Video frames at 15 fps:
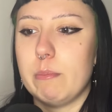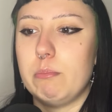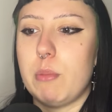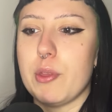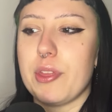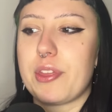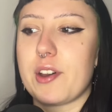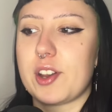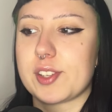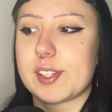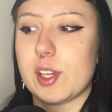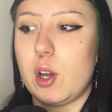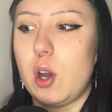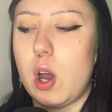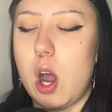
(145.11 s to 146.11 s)
month or
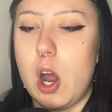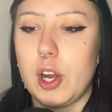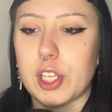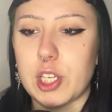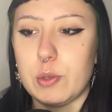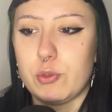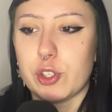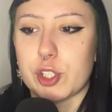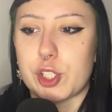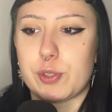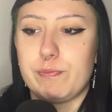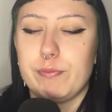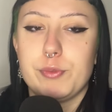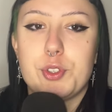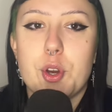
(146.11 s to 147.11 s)
so, or you just
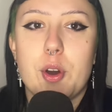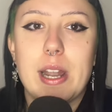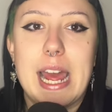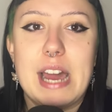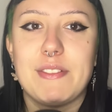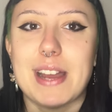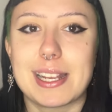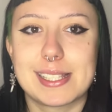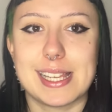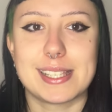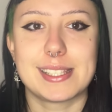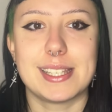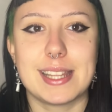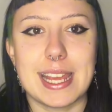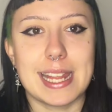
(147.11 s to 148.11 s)
don't have
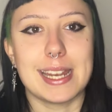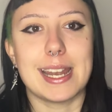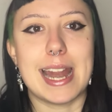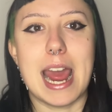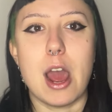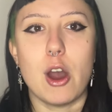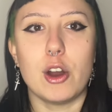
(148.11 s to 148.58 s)
access to the internet,